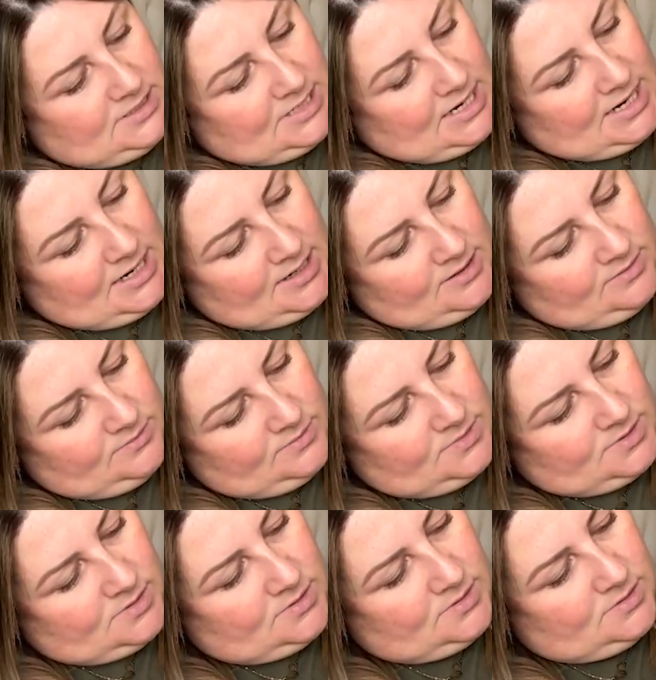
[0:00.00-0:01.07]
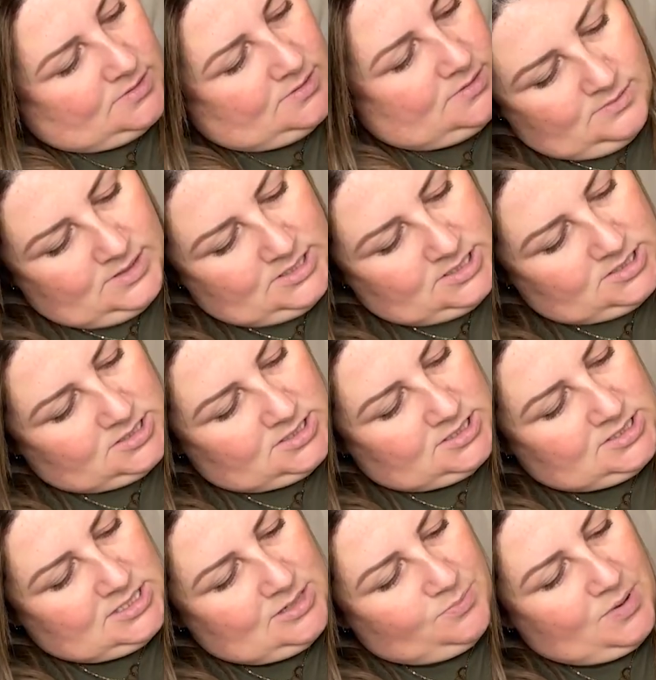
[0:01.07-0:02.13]
down. Where does the
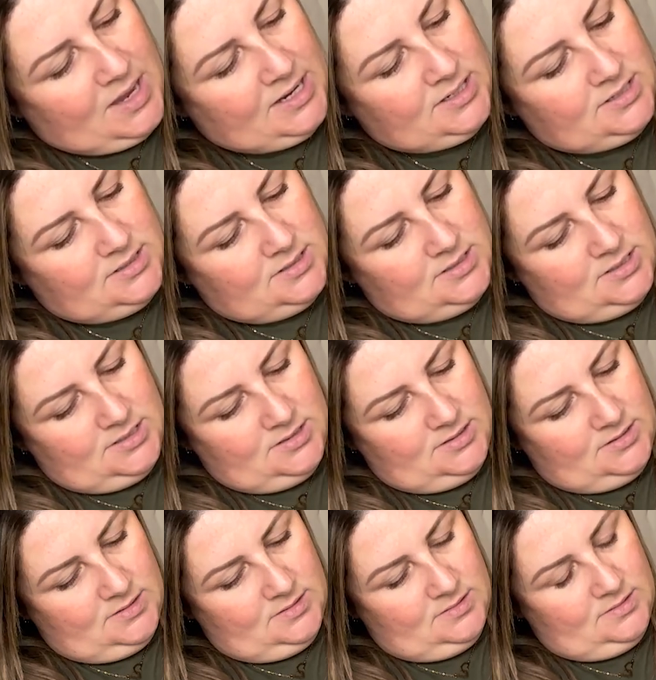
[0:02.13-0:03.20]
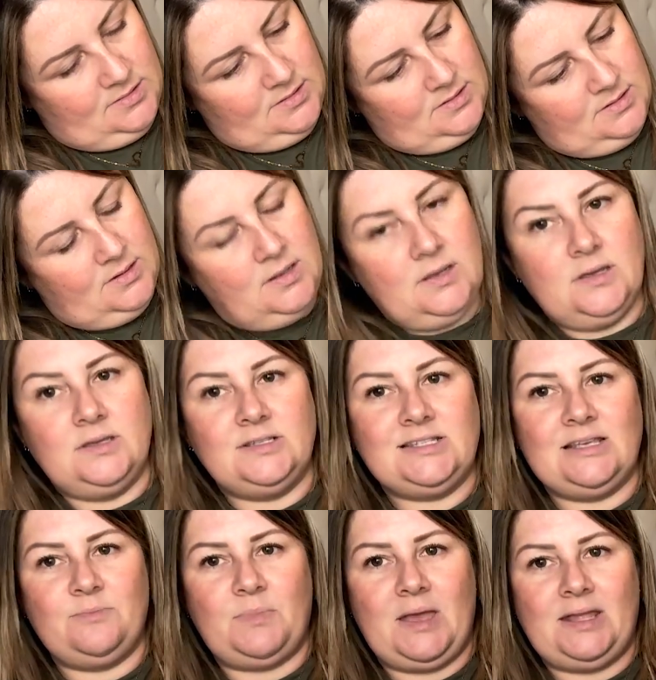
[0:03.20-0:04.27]
zip end?
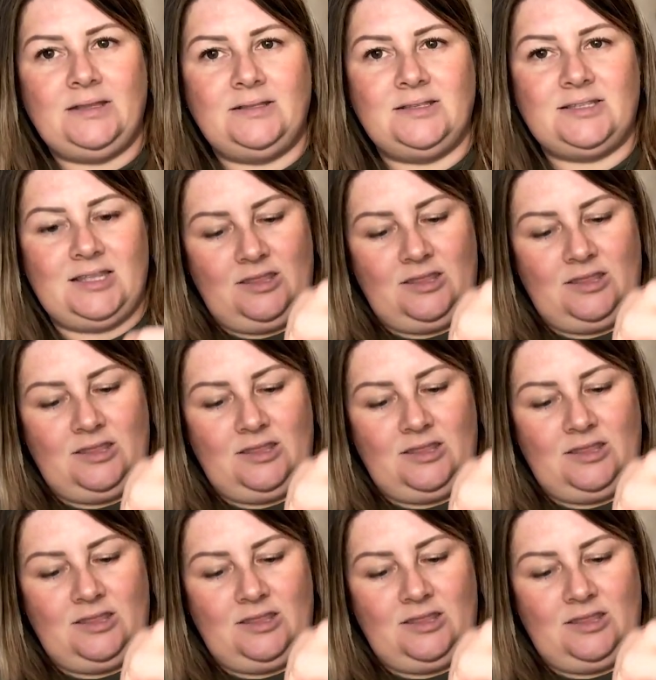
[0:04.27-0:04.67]
Zip ends